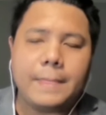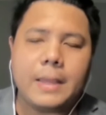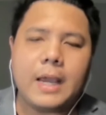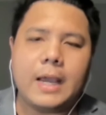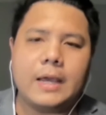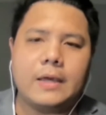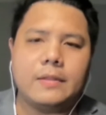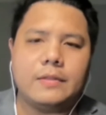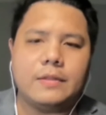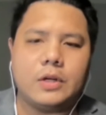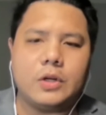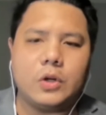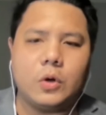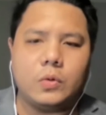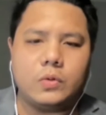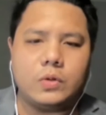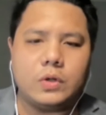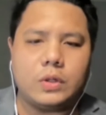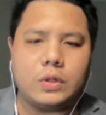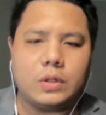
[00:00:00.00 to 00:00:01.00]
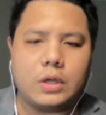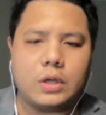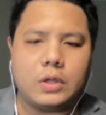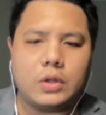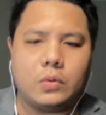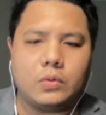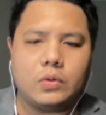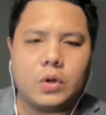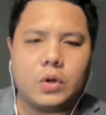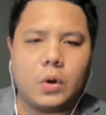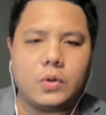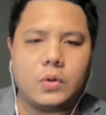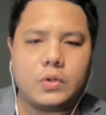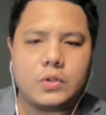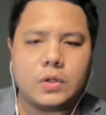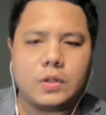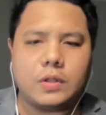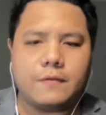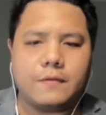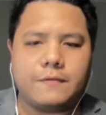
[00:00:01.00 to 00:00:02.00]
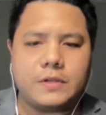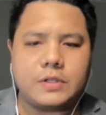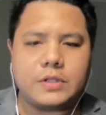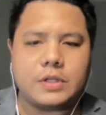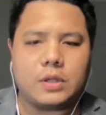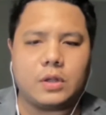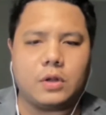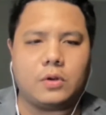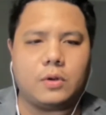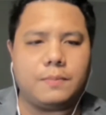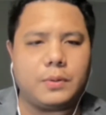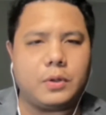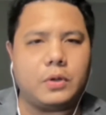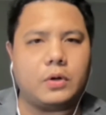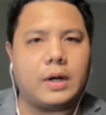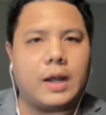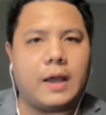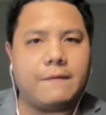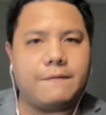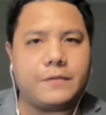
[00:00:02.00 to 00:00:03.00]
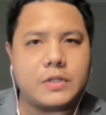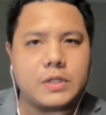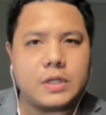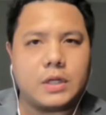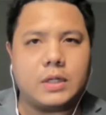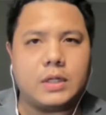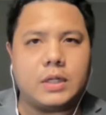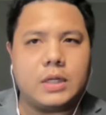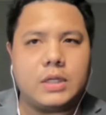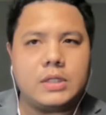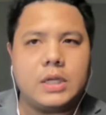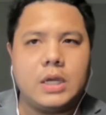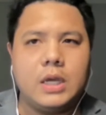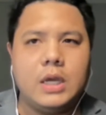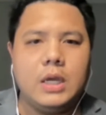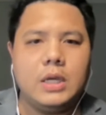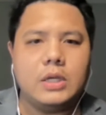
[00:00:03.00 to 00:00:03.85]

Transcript: and they don't go to the physical computer lab facilities.